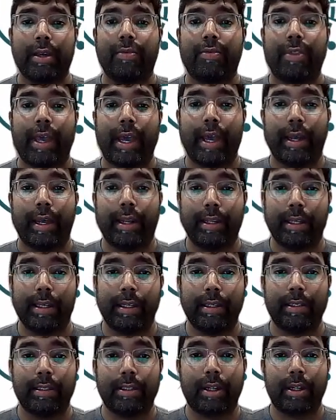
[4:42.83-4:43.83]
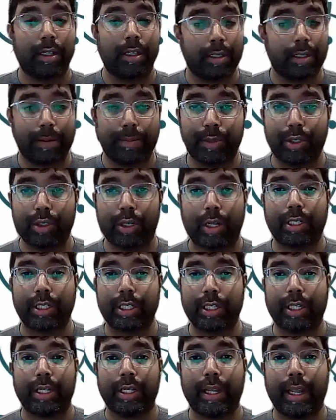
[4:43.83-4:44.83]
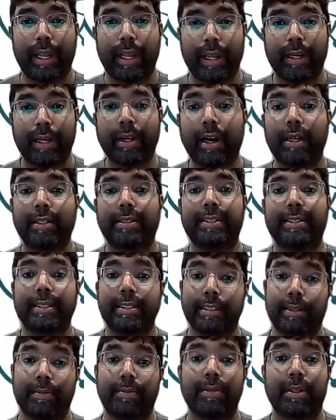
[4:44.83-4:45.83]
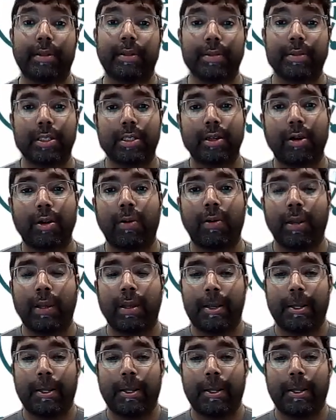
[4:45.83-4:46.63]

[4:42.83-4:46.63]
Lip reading: that is causing obstruction and causing symptoms. So